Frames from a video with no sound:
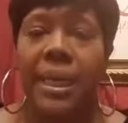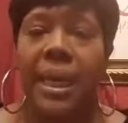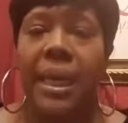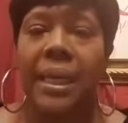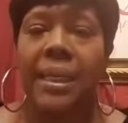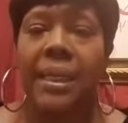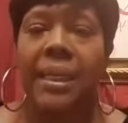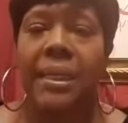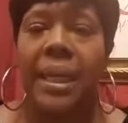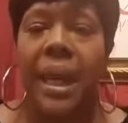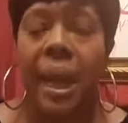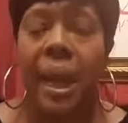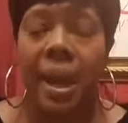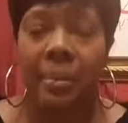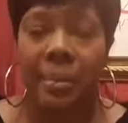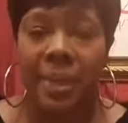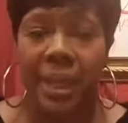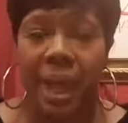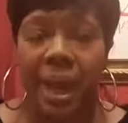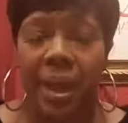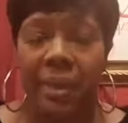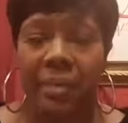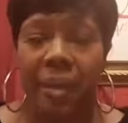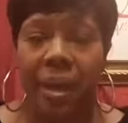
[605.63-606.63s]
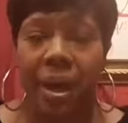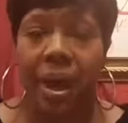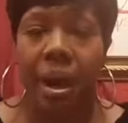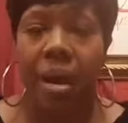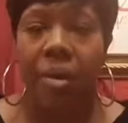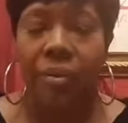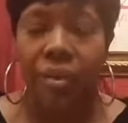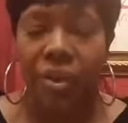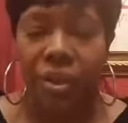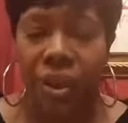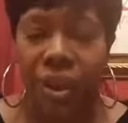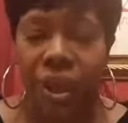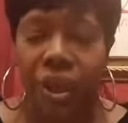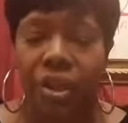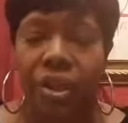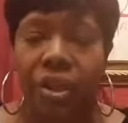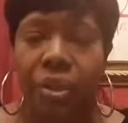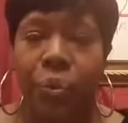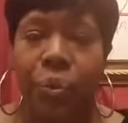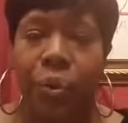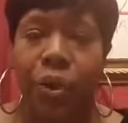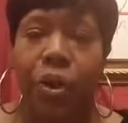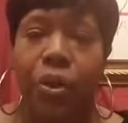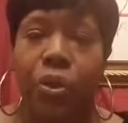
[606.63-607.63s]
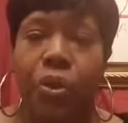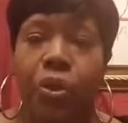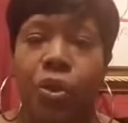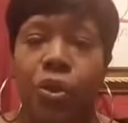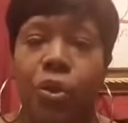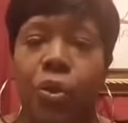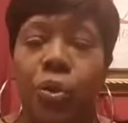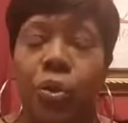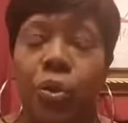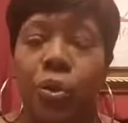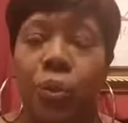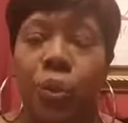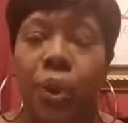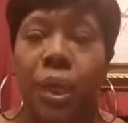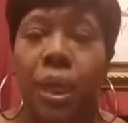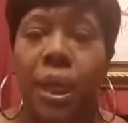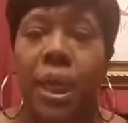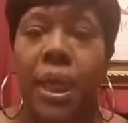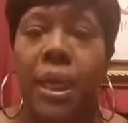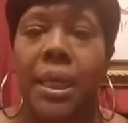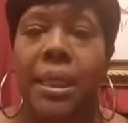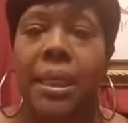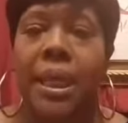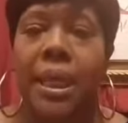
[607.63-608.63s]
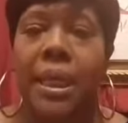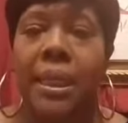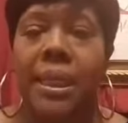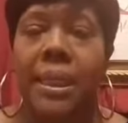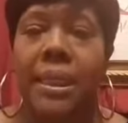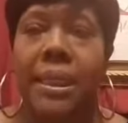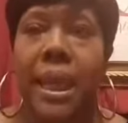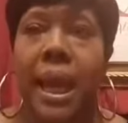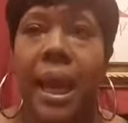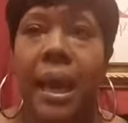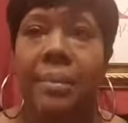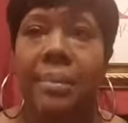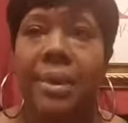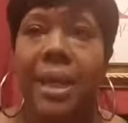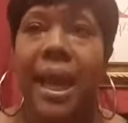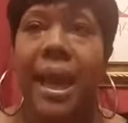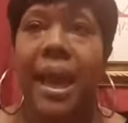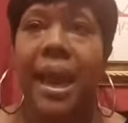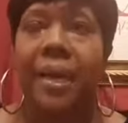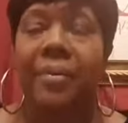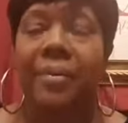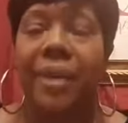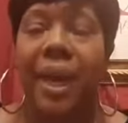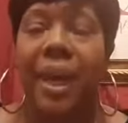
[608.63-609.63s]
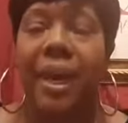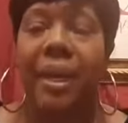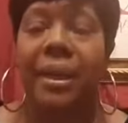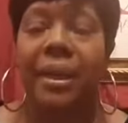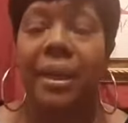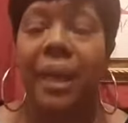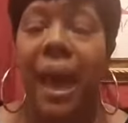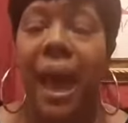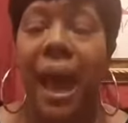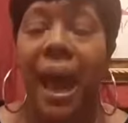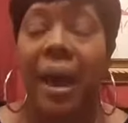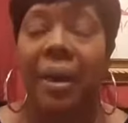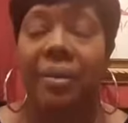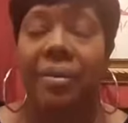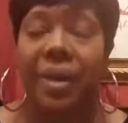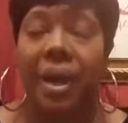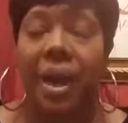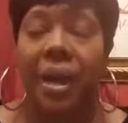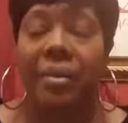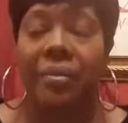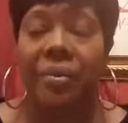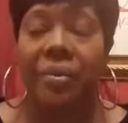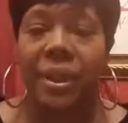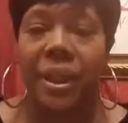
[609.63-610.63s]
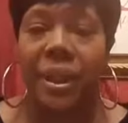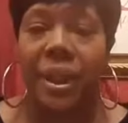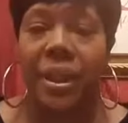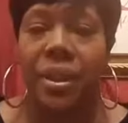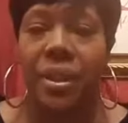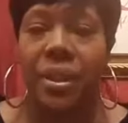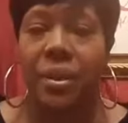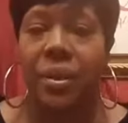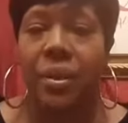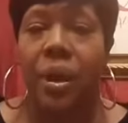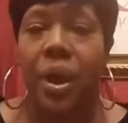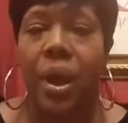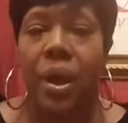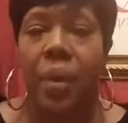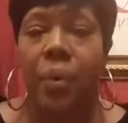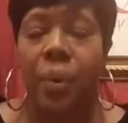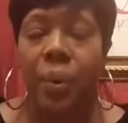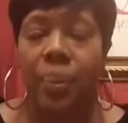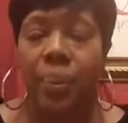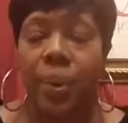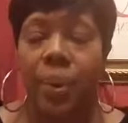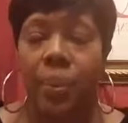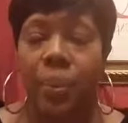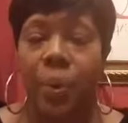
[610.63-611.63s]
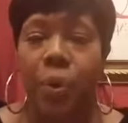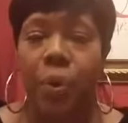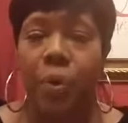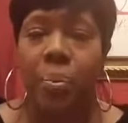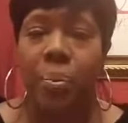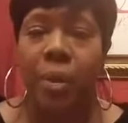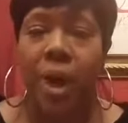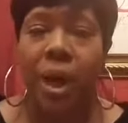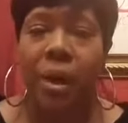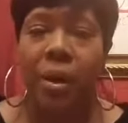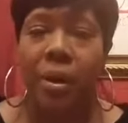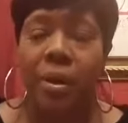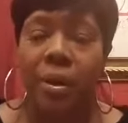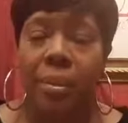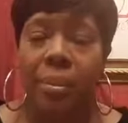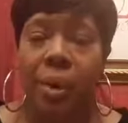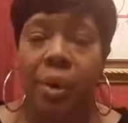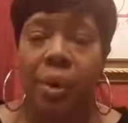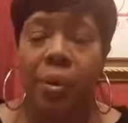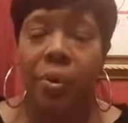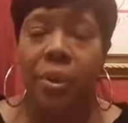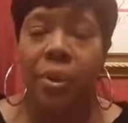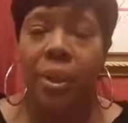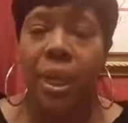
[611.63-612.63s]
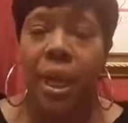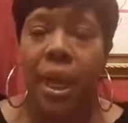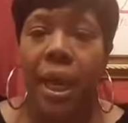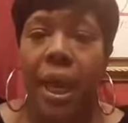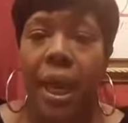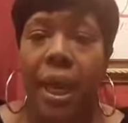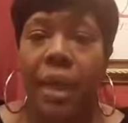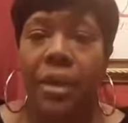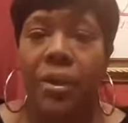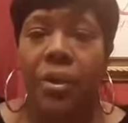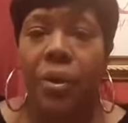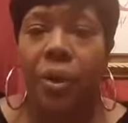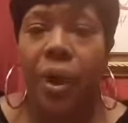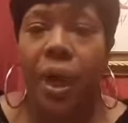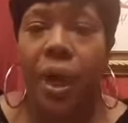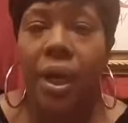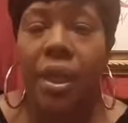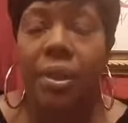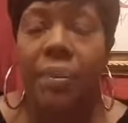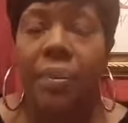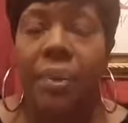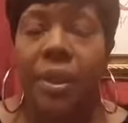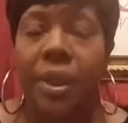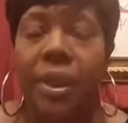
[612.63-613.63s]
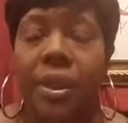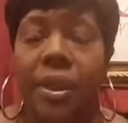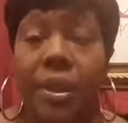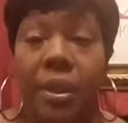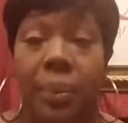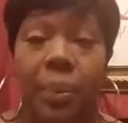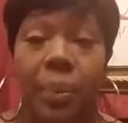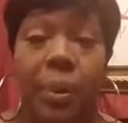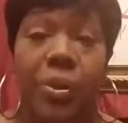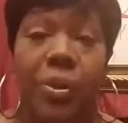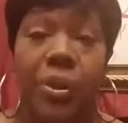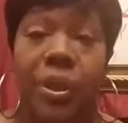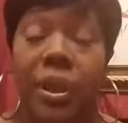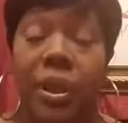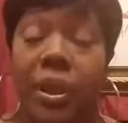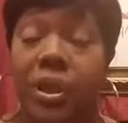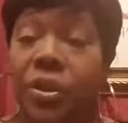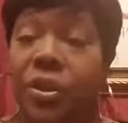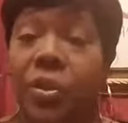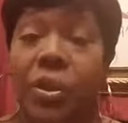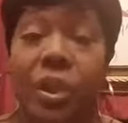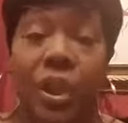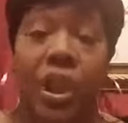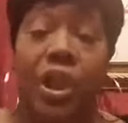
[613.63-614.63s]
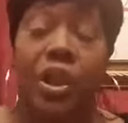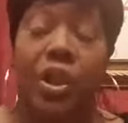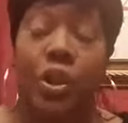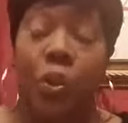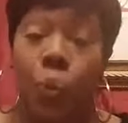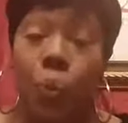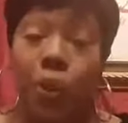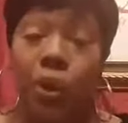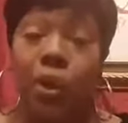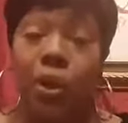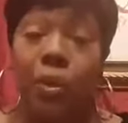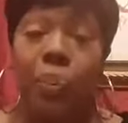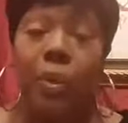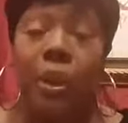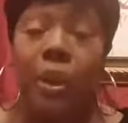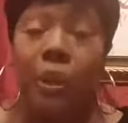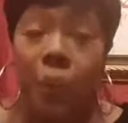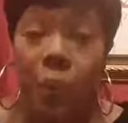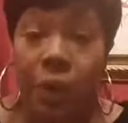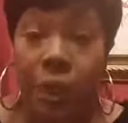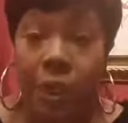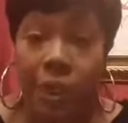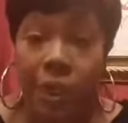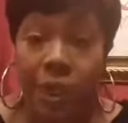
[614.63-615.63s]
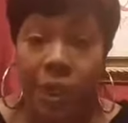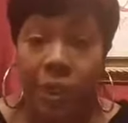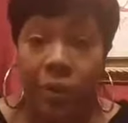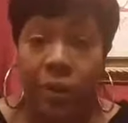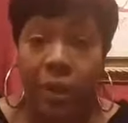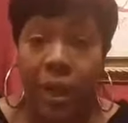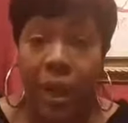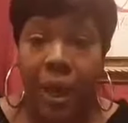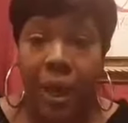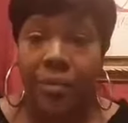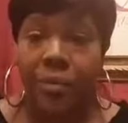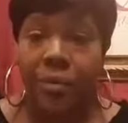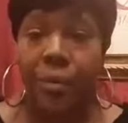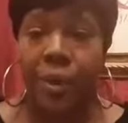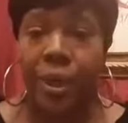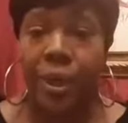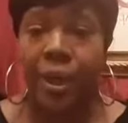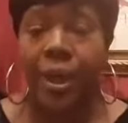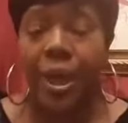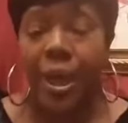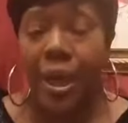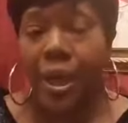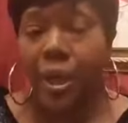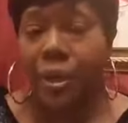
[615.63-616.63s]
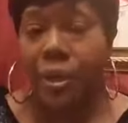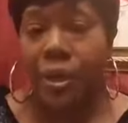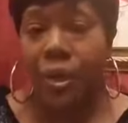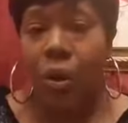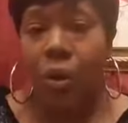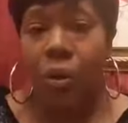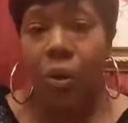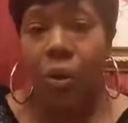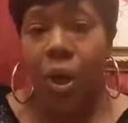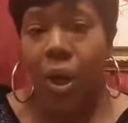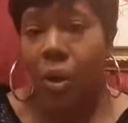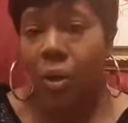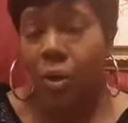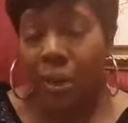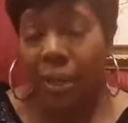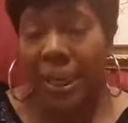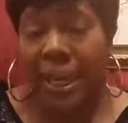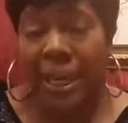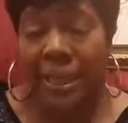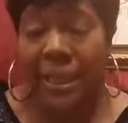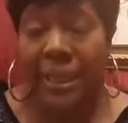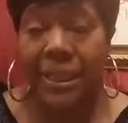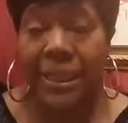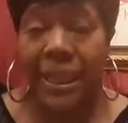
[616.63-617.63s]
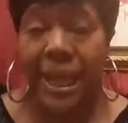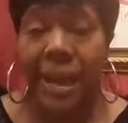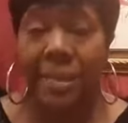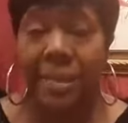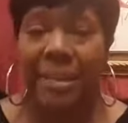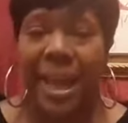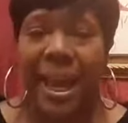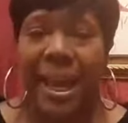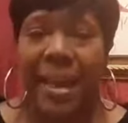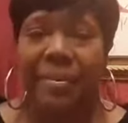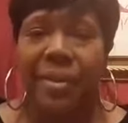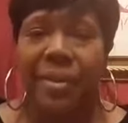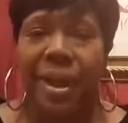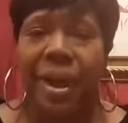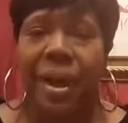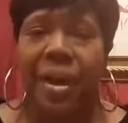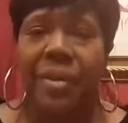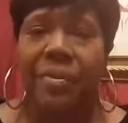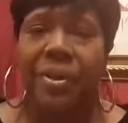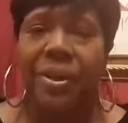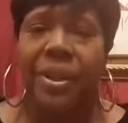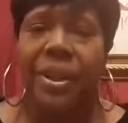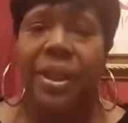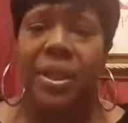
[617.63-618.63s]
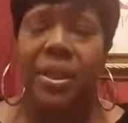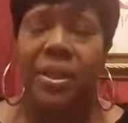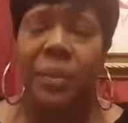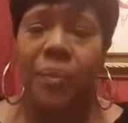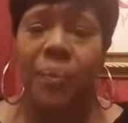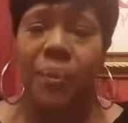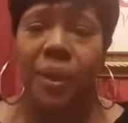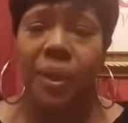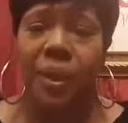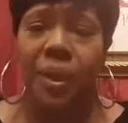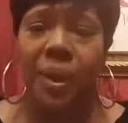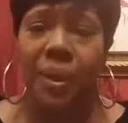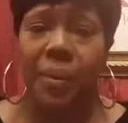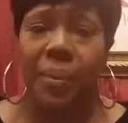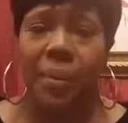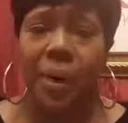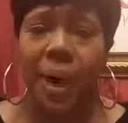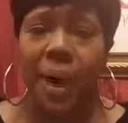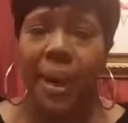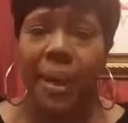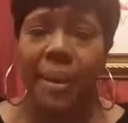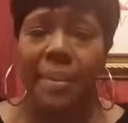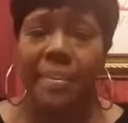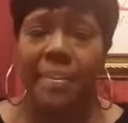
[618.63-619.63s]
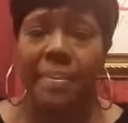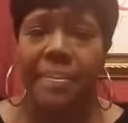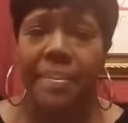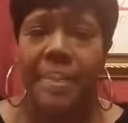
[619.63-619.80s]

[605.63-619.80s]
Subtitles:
Take the time to have a conversation with your children. Take the time to have a live conversation with people who matter the most. And your husband is the person that you said you want to spend the rest of your life with. So take the time to have a conversation with him, right?